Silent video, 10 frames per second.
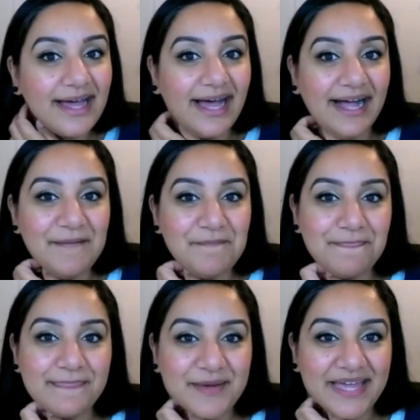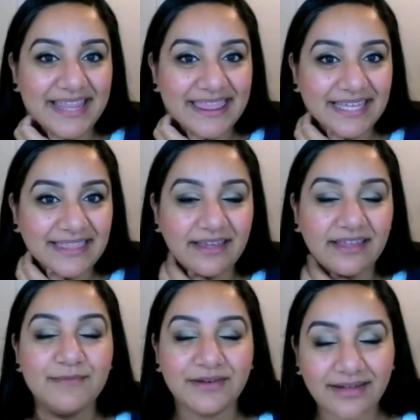But the
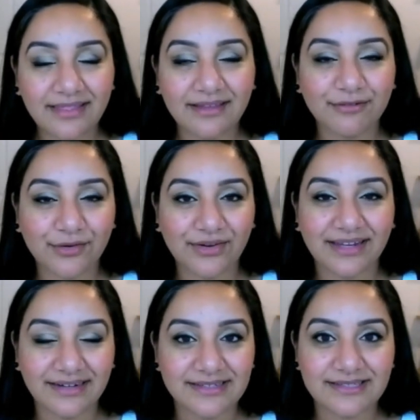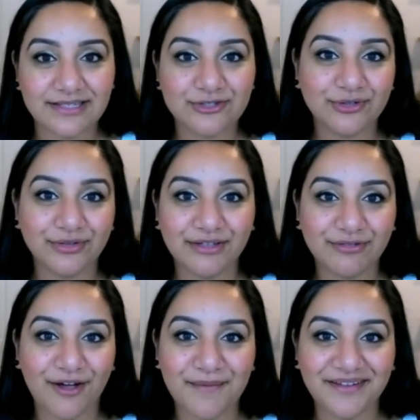community that you've created is truly
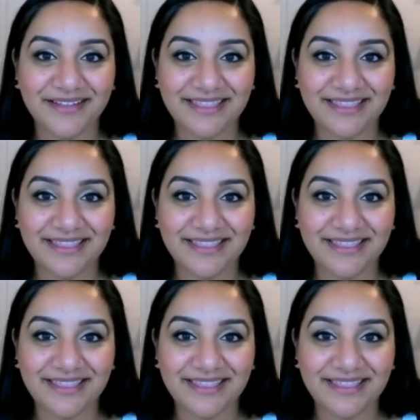phenomenal.